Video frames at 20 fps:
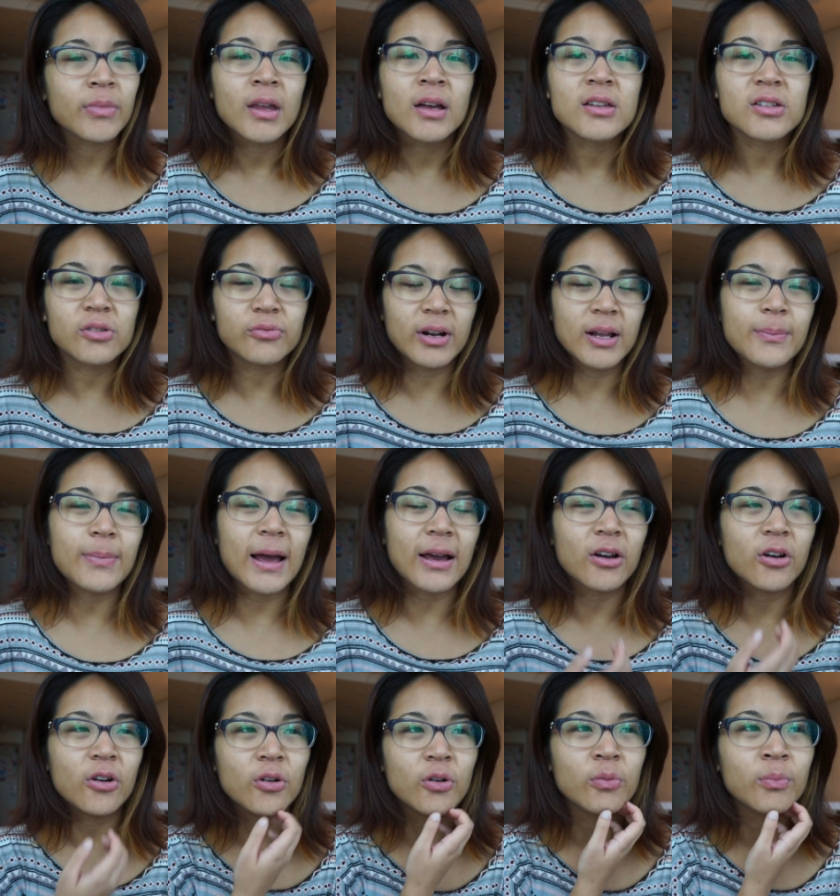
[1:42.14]
So running back
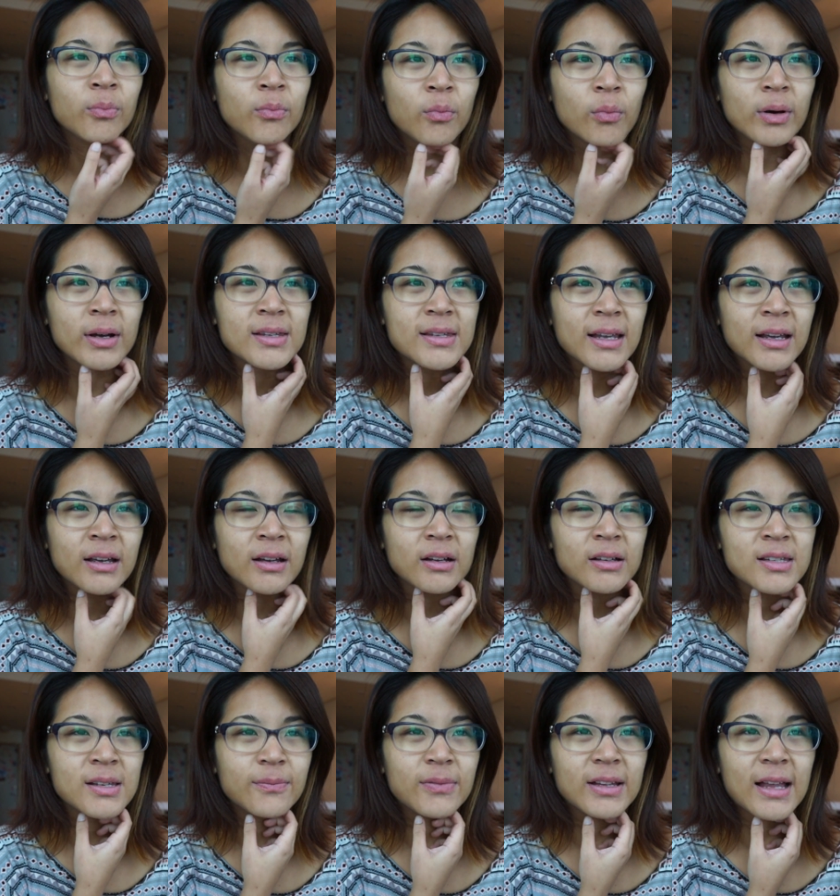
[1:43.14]
home was
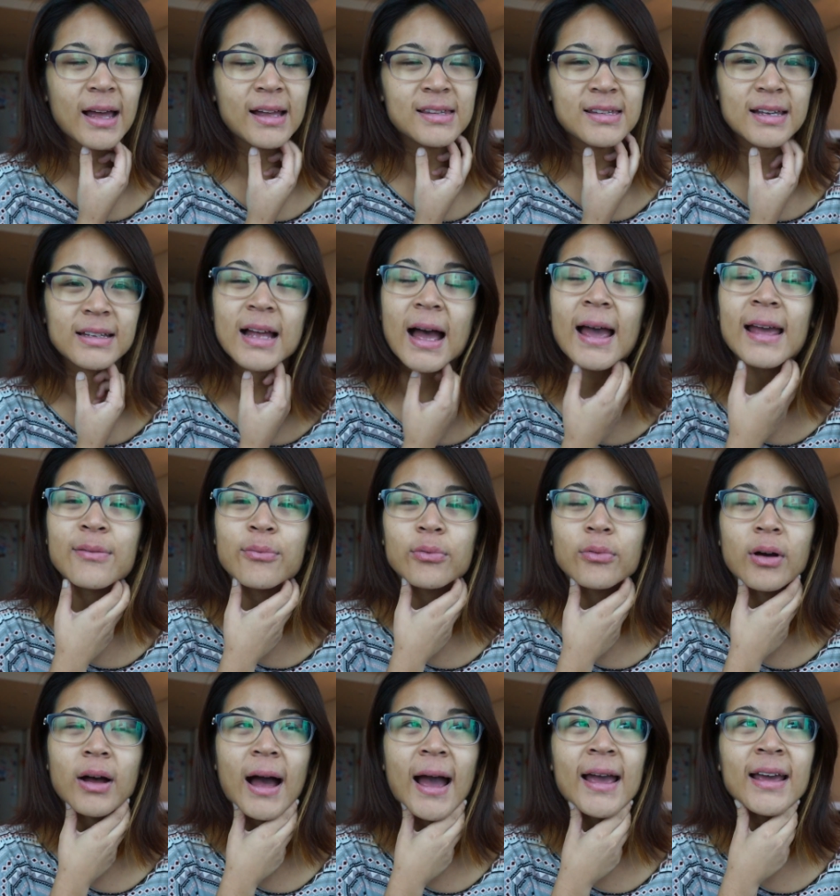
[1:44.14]
like something that I did.
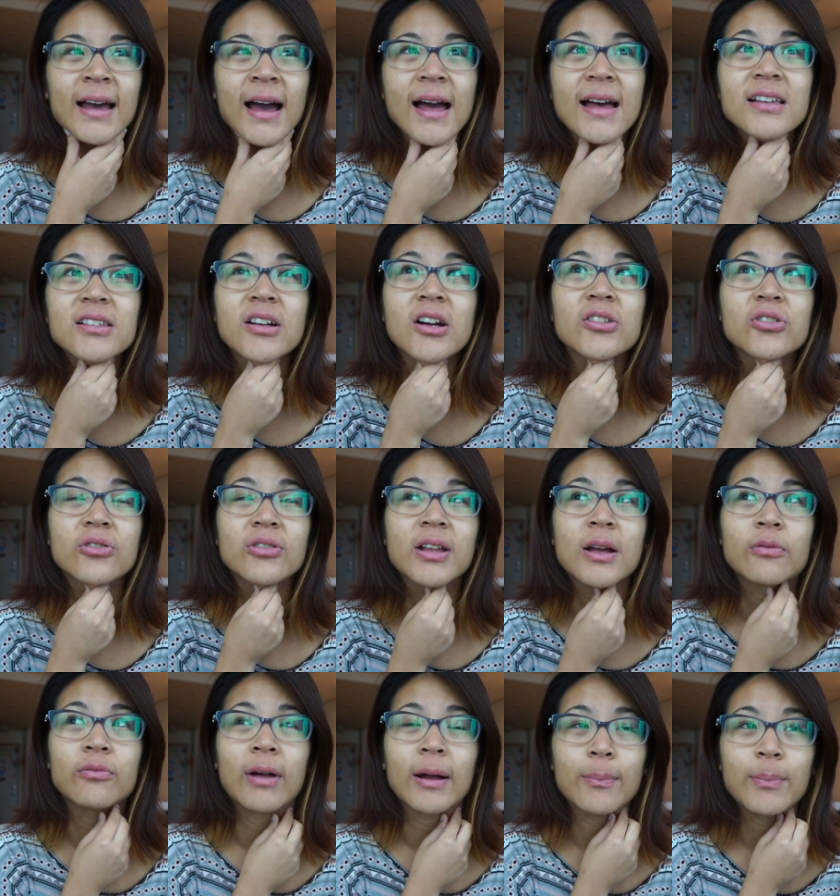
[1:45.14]
I kind of started doing
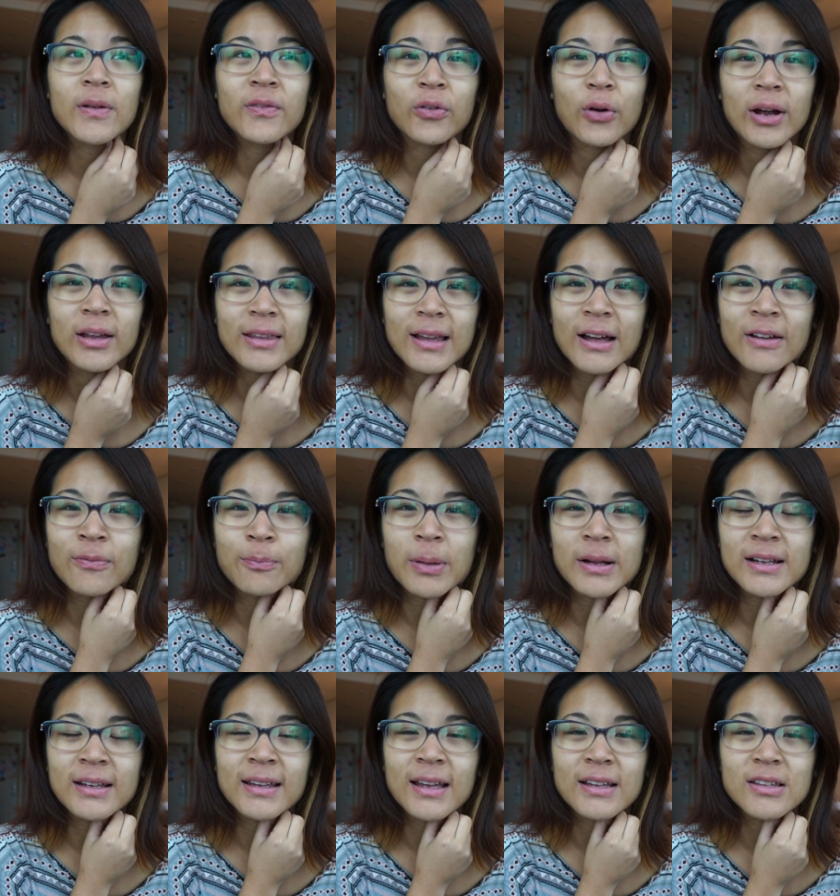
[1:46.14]
it right before I left, but
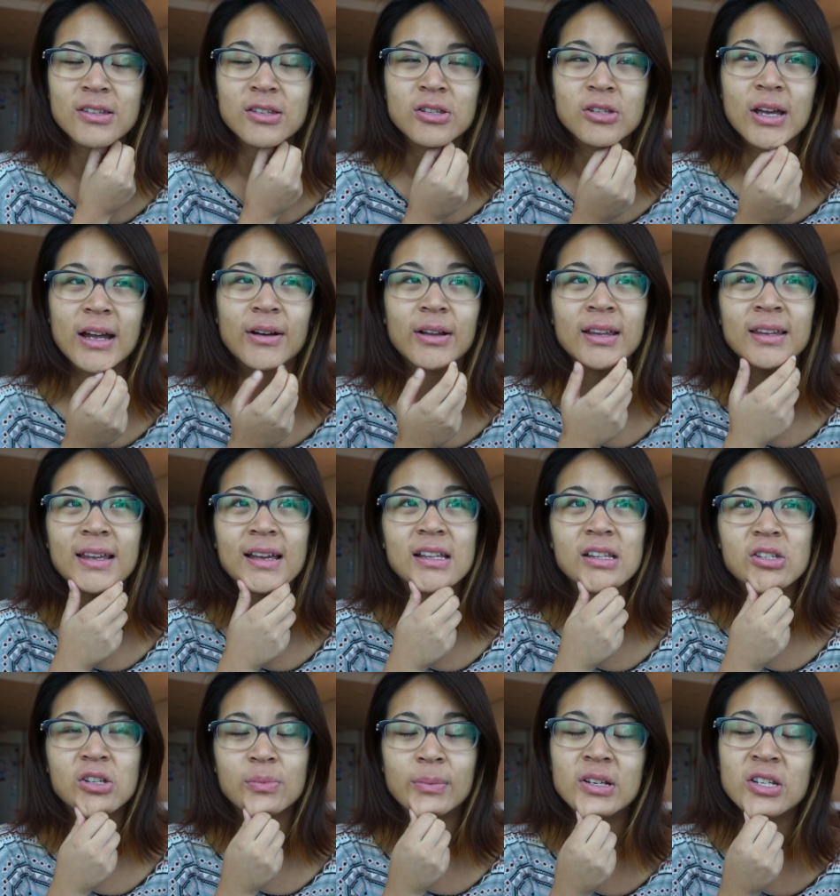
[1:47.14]
I didn't
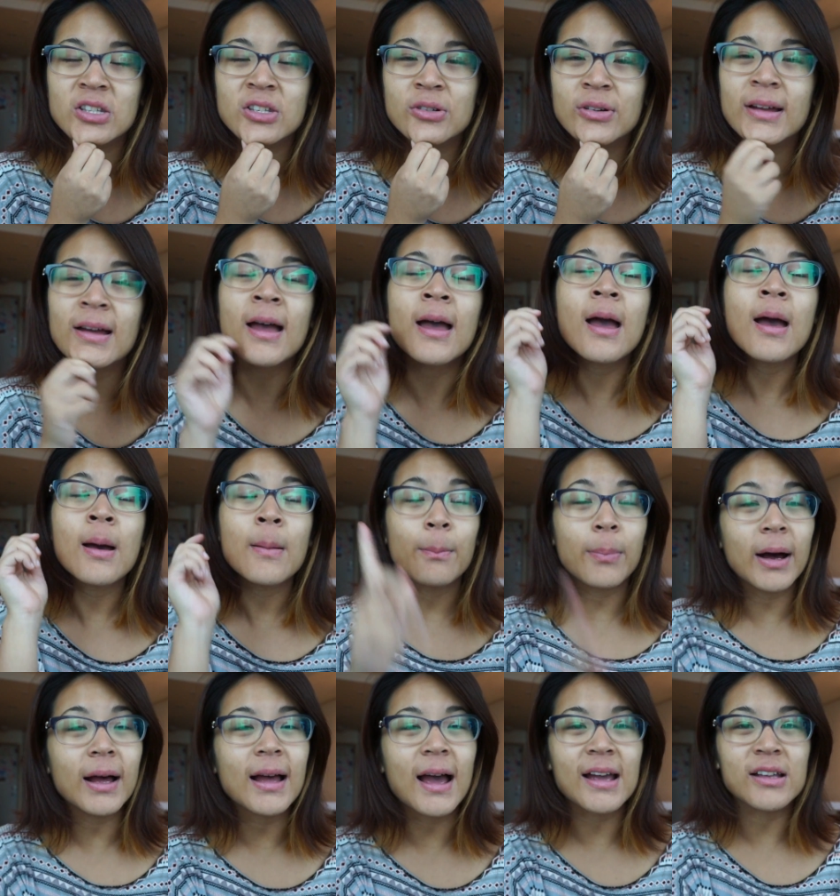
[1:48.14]
get too much into it.
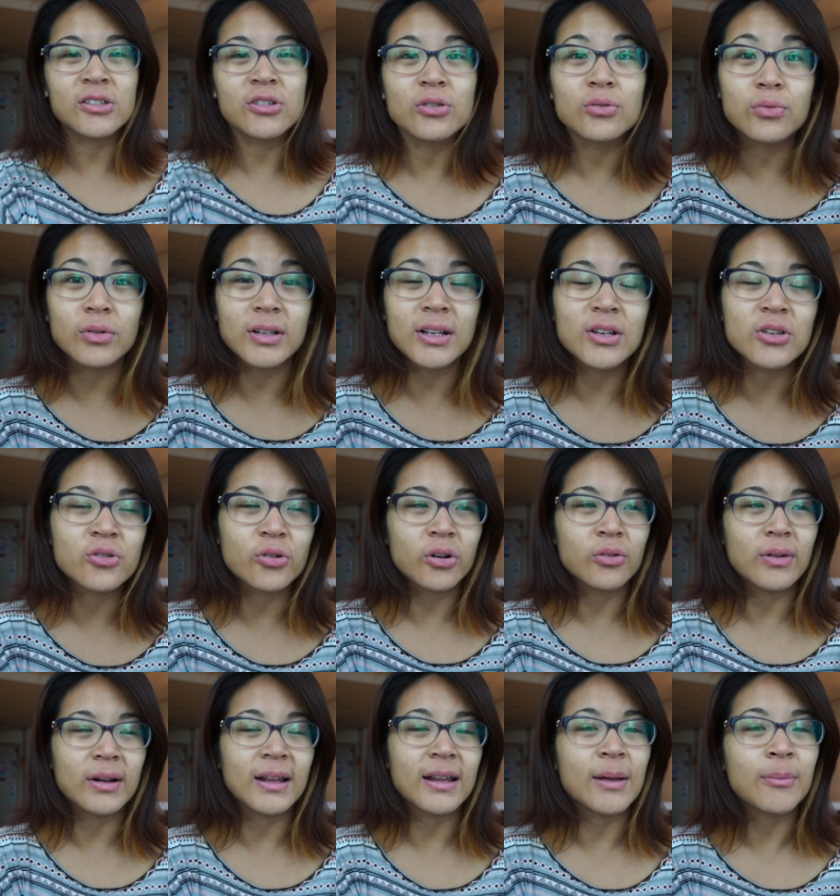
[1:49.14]
But I do really enjoy
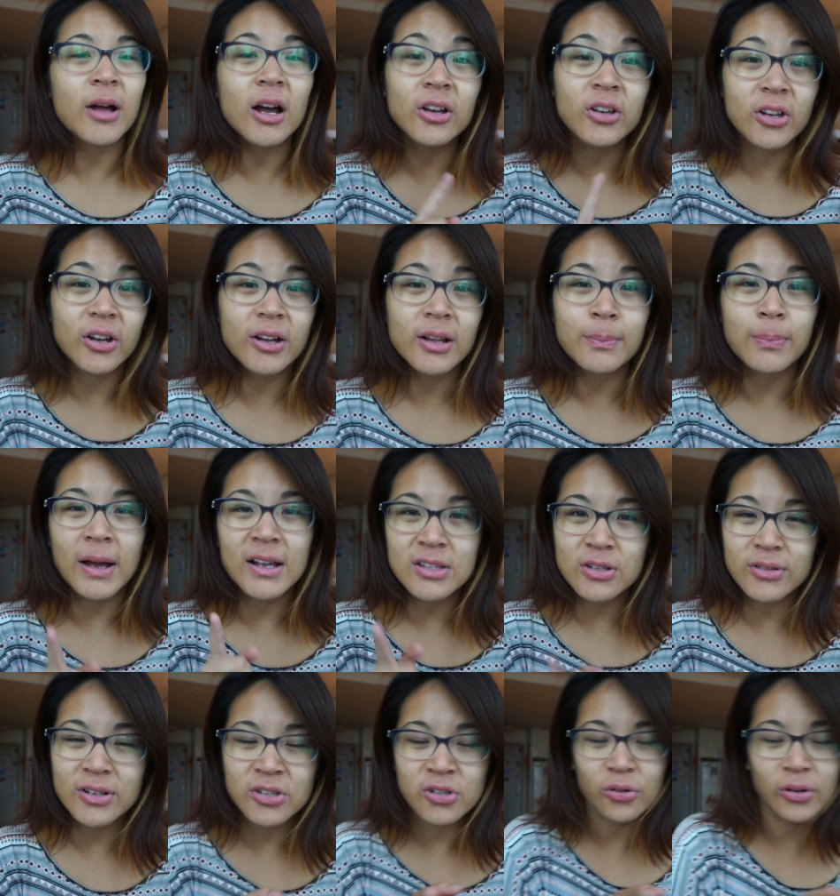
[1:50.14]
running. I'm not good, but I
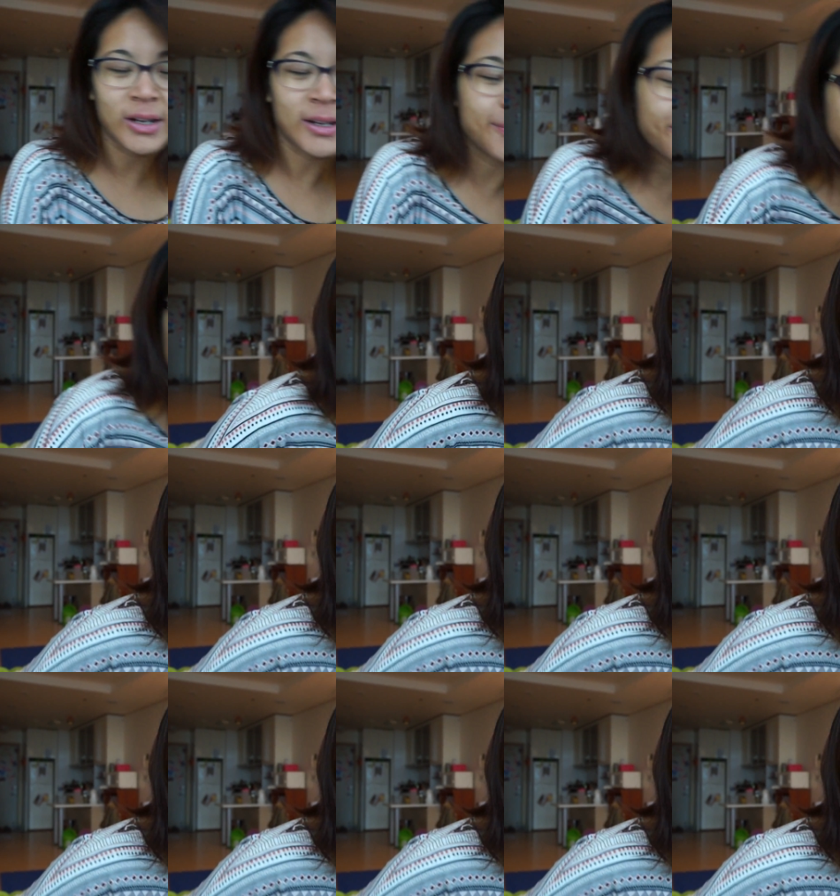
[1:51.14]
do enjoy it.